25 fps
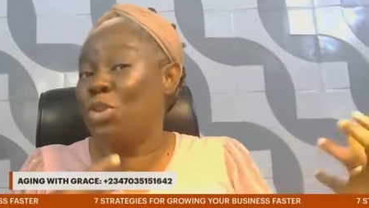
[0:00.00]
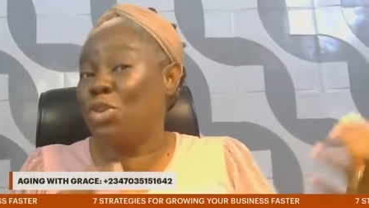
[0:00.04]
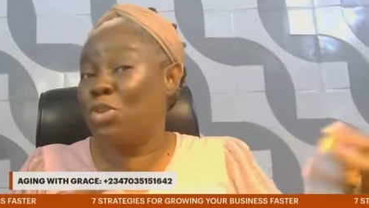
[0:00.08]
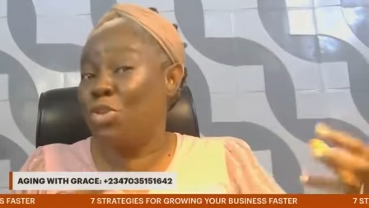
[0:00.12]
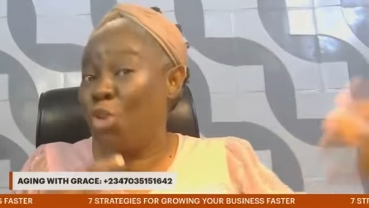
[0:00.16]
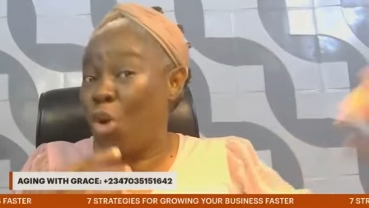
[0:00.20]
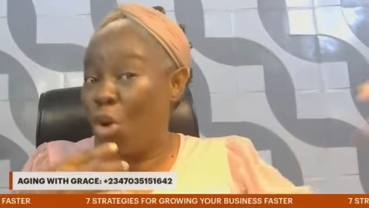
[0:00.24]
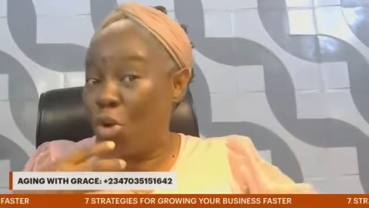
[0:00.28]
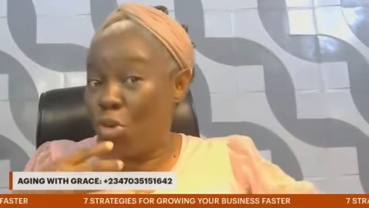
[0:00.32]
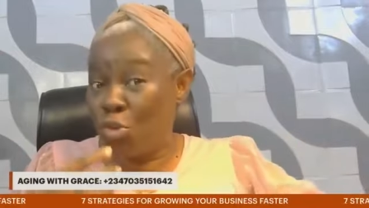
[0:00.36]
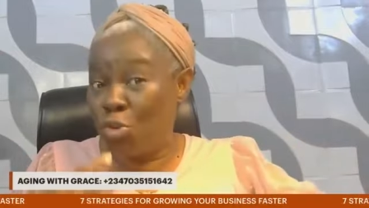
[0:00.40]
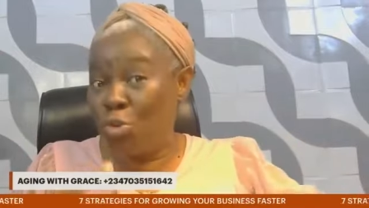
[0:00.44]

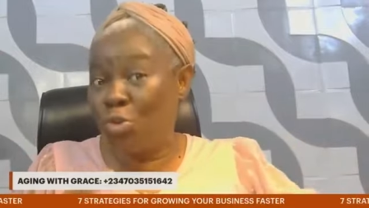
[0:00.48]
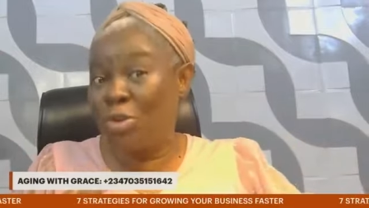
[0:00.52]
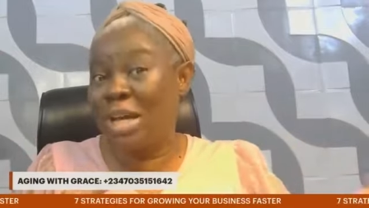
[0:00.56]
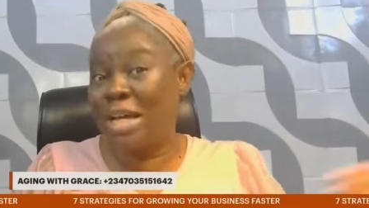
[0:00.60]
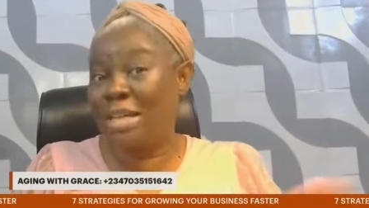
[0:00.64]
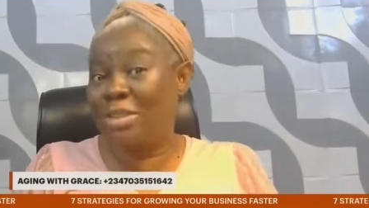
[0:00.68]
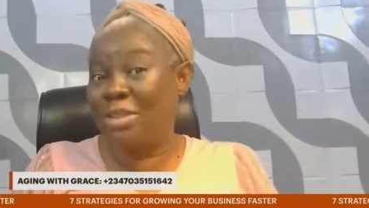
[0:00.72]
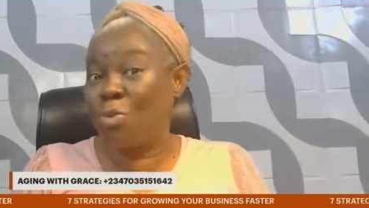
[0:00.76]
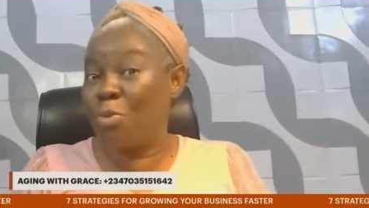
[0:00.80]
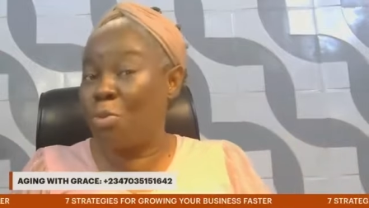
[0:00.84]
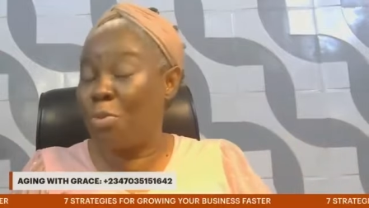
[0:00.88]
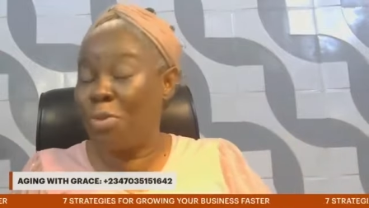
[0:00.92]
It's not you
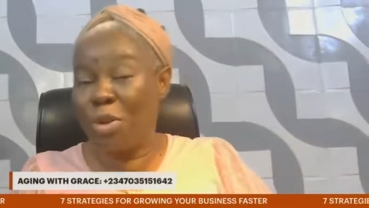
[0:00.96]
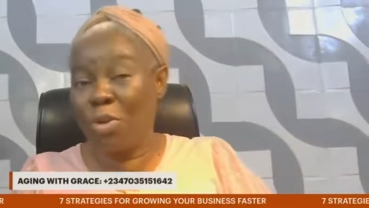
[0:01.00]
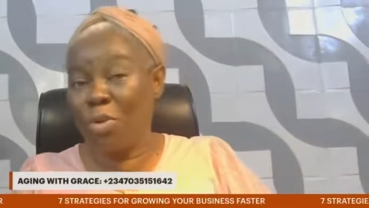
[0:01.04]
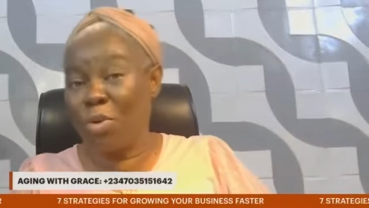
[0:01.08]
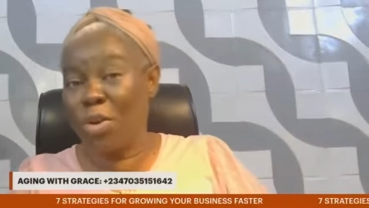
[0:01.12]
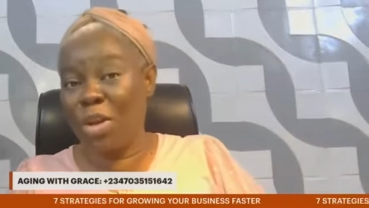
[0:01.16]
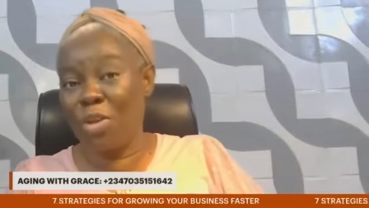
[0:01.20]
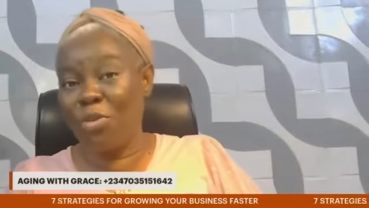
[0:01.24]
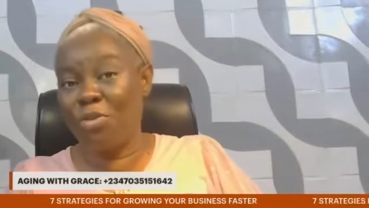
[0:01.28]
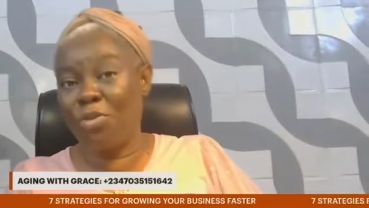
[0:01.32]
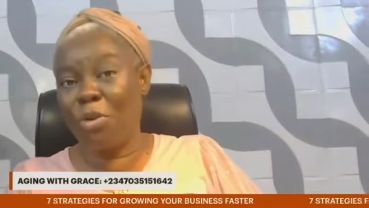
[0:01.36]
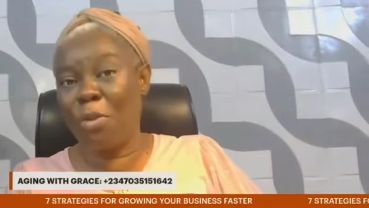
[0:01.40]
that will be
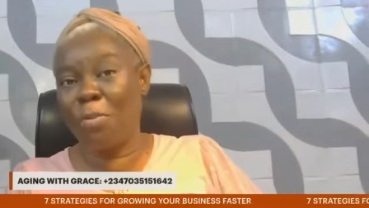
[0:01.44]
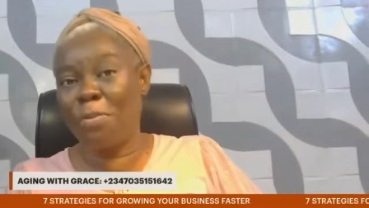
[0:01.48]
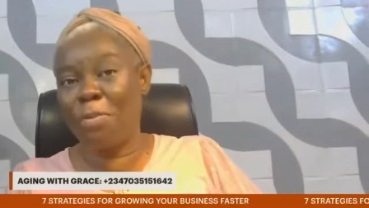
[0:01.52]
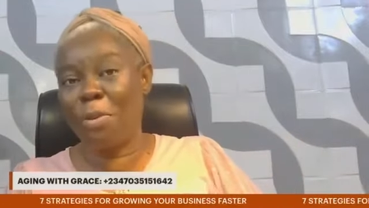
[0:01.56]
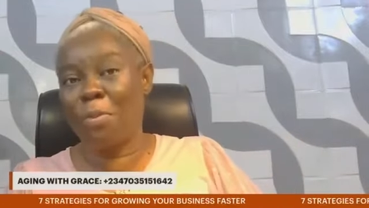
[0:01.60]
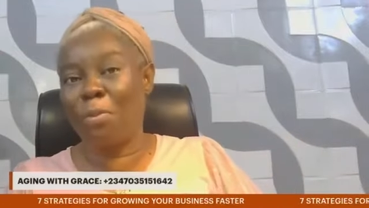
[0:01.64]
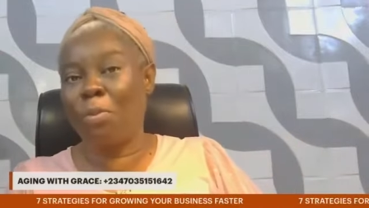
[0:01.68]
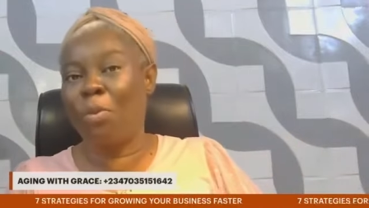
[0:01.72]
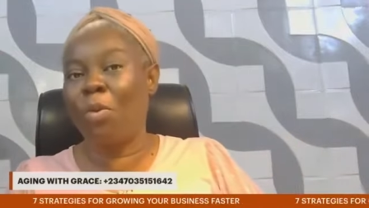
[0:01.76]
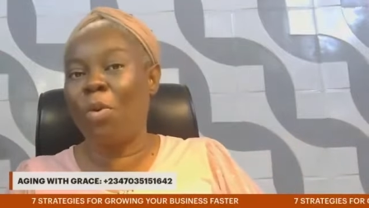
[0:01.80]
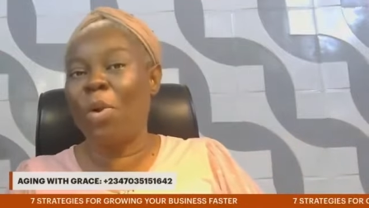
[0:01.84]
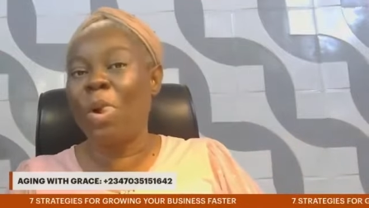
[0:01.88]
looking for
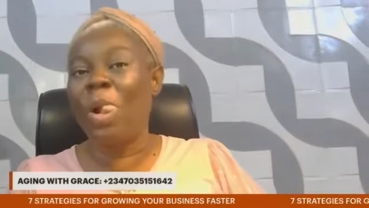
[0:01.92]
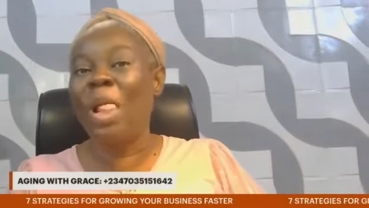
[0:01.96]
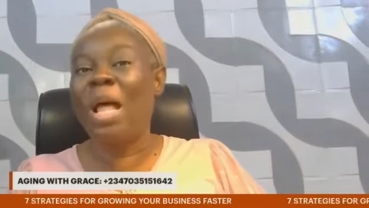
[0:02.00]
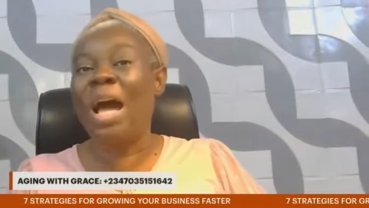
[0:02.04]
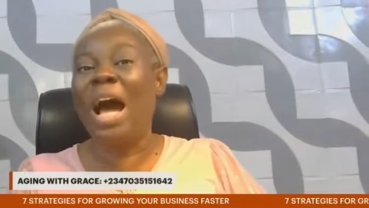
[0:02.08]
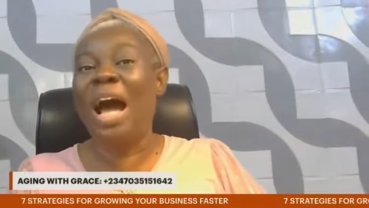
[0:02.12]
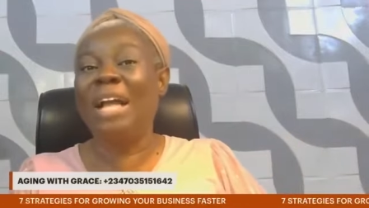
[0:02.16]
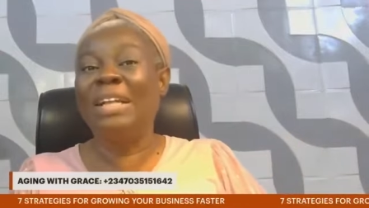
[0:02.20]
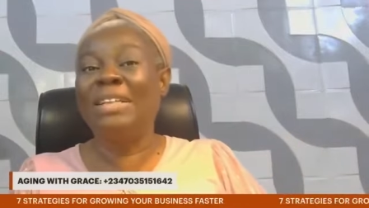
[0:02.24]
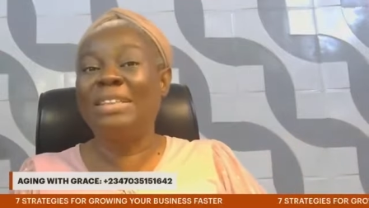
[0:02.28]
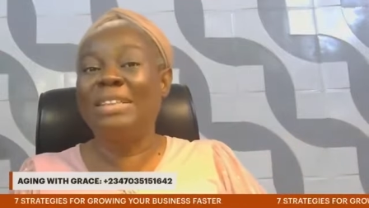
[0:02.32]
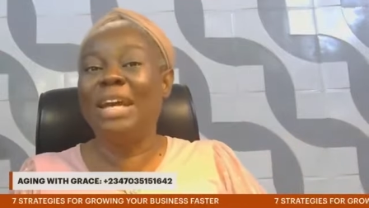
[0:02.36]
people.
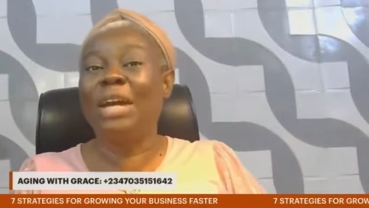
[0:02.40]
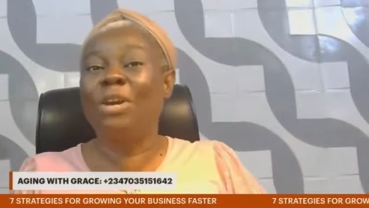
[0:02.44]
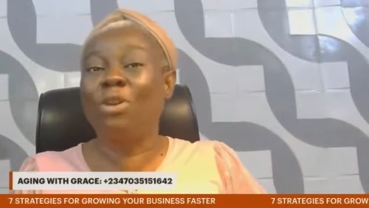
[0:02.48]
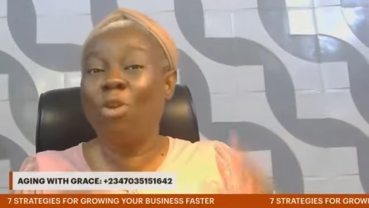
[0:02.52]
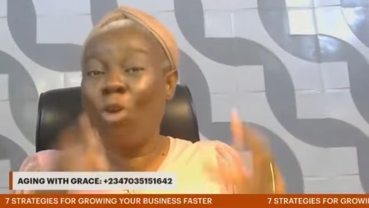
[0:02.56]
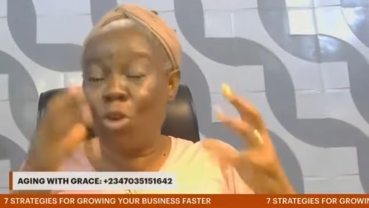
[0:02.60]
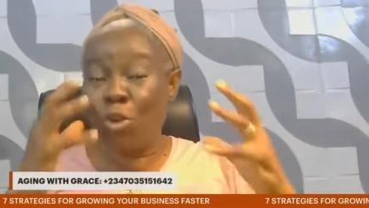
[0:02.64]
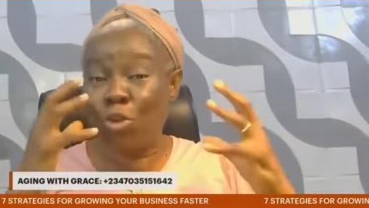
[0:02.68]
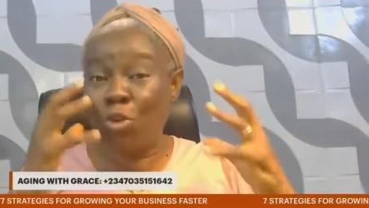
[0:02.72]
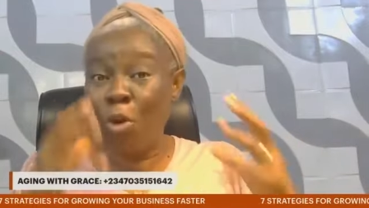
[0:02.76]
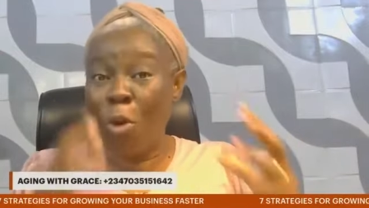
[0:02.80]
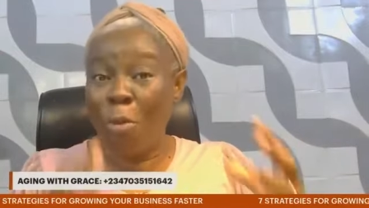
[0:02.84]
And then
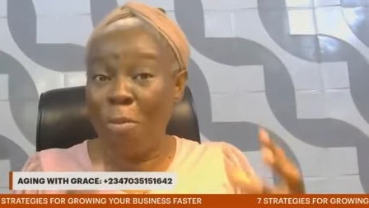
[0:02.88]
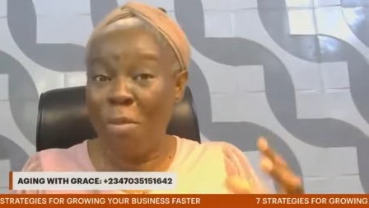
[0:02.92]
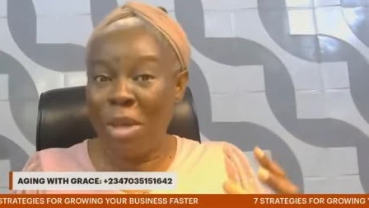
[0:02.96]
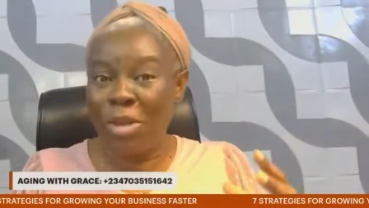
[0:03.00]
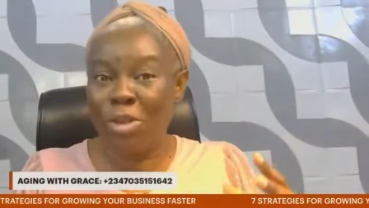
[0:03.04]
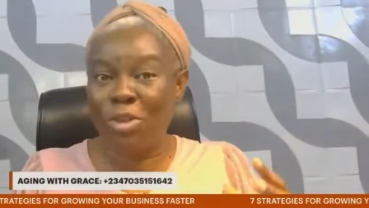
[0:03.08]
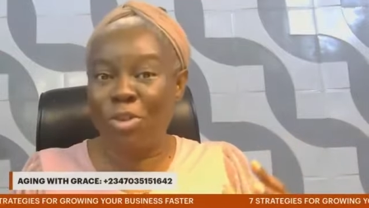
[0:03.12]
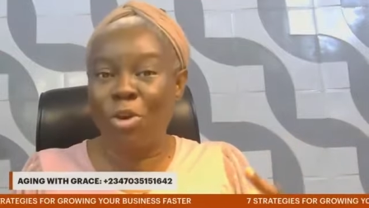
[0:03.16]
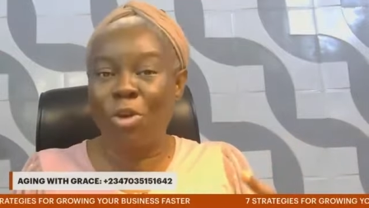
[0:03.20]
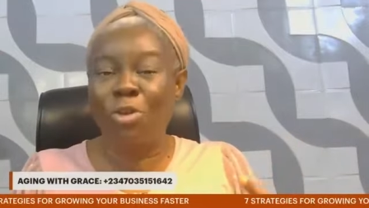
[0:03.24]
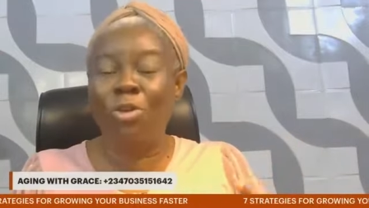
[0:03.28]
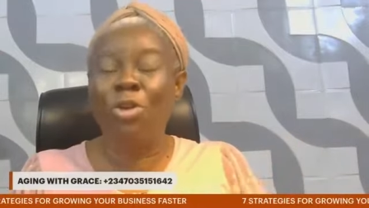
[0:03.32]

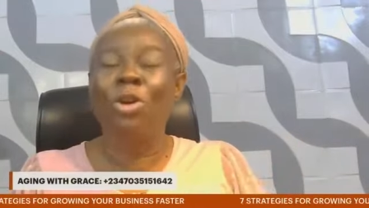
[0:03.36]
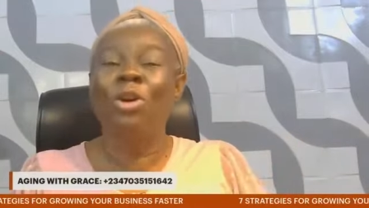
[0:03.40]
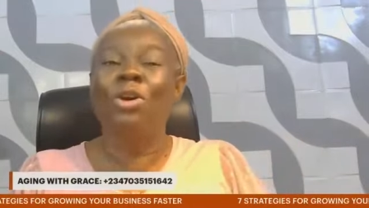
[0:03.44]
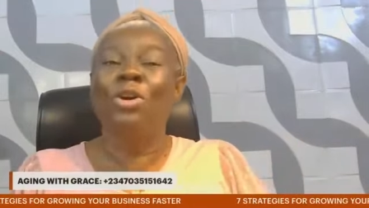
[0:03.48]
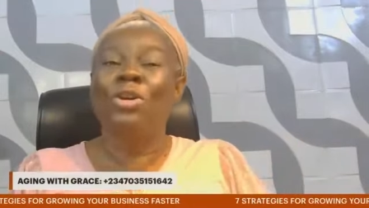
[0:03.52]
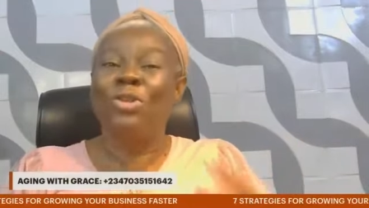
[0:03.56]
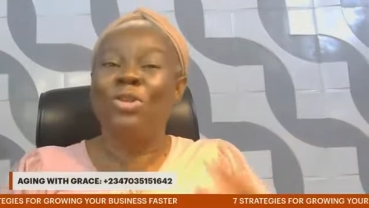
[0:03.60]
automation